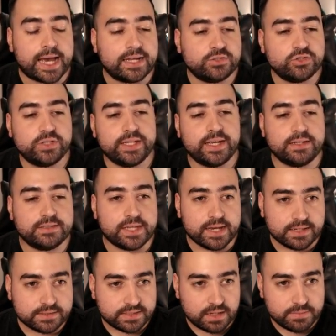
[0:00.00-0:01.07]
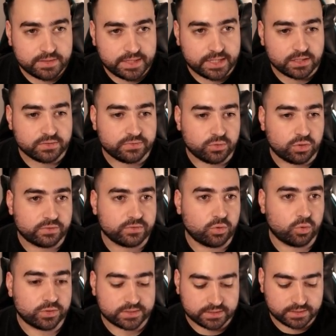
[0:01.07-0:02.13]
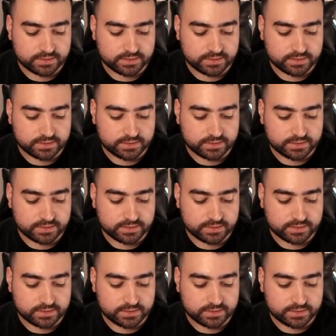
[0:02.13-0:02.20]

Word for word: and do the exact same thing for, of course,